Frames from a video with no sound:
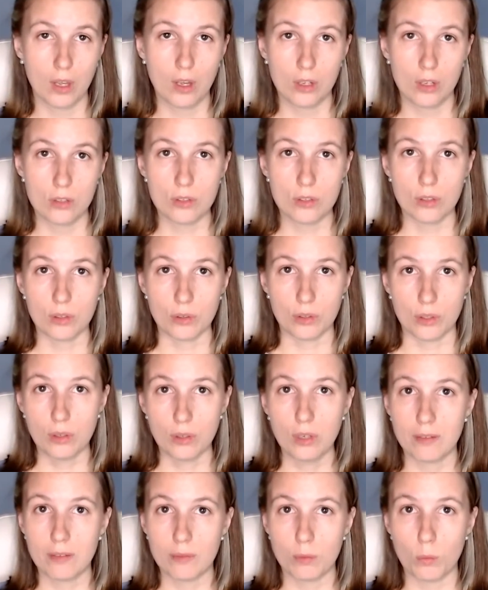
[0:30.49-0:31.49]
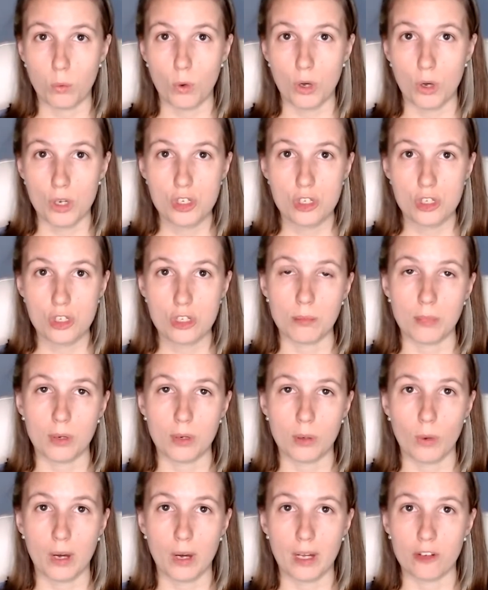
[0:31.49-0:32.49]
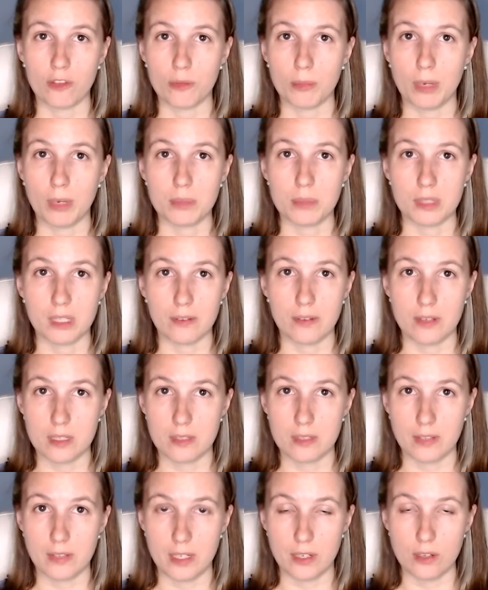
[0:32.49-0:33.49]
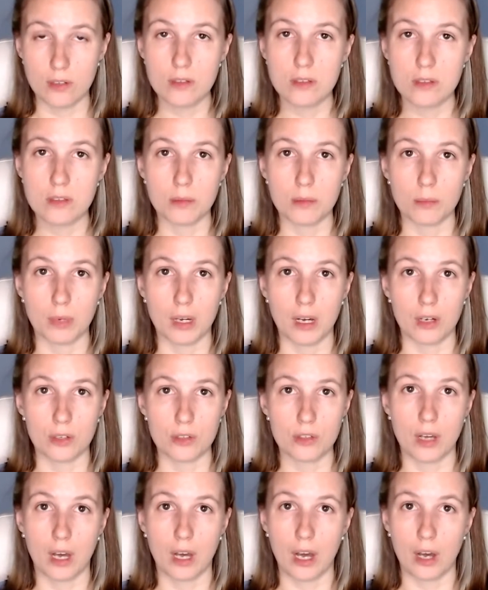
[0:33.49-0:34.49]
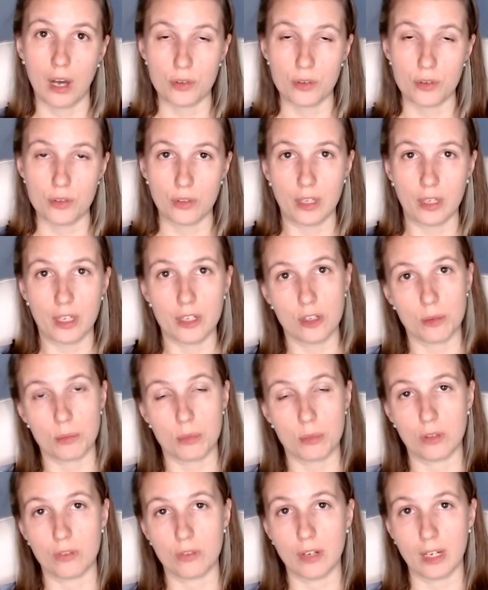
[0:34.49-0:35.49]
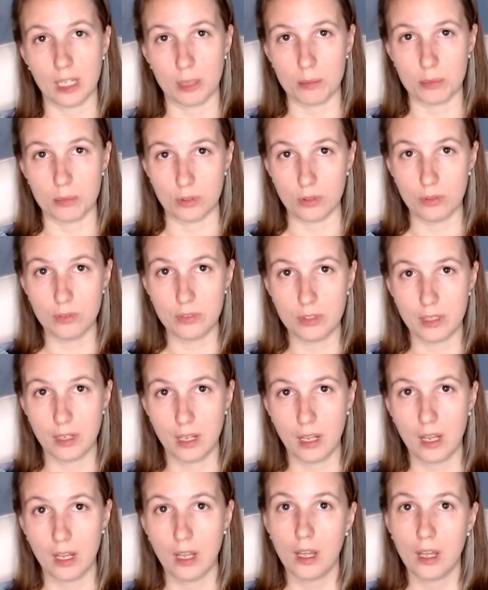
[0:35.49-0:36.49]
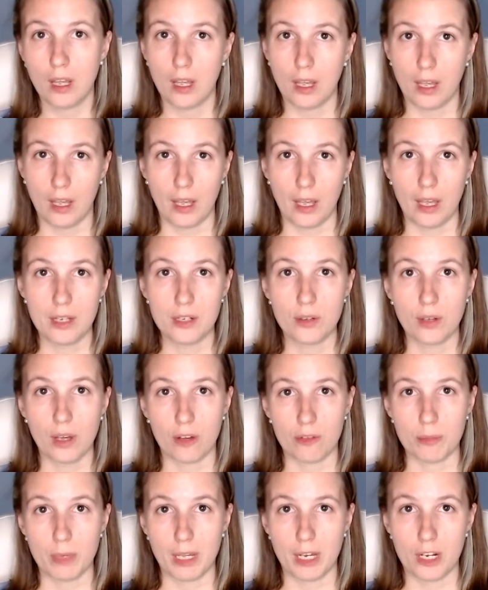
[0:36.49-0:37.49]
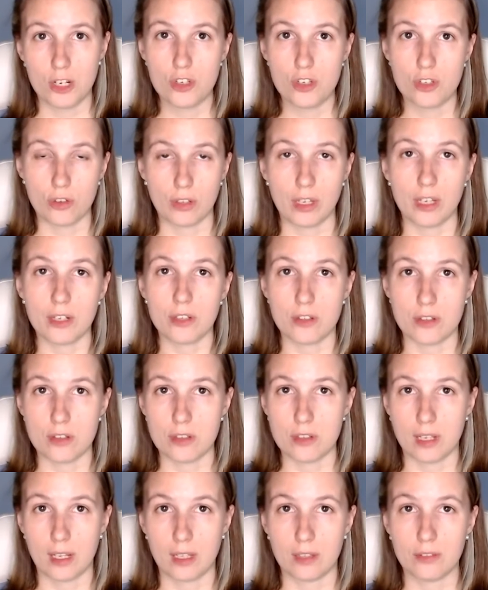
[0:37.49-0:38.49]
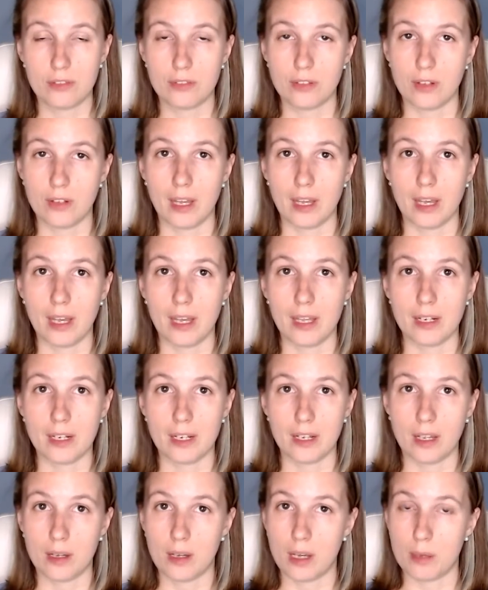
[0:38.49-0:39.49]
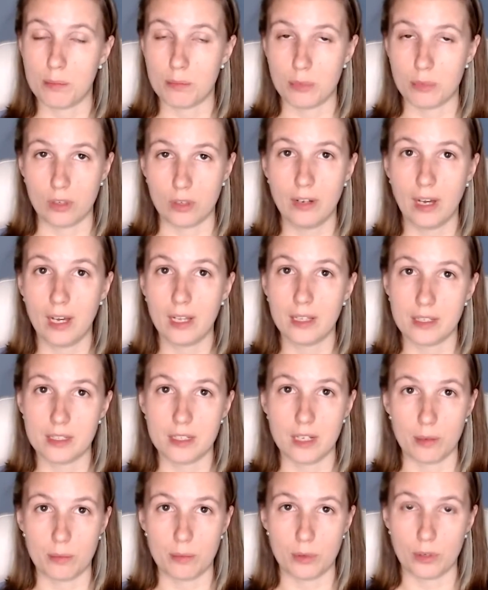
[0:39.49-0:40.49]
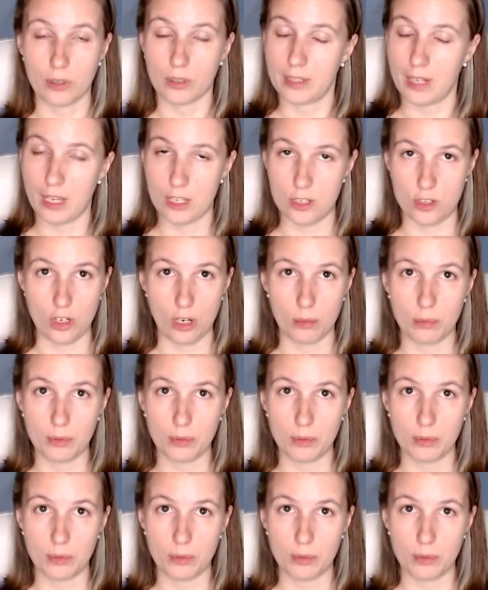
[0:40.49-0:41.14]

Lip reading: So you have watched one of my previous videos about how to get your profile approved, and you have managed to get yourself a profile at Upwork. Nice job.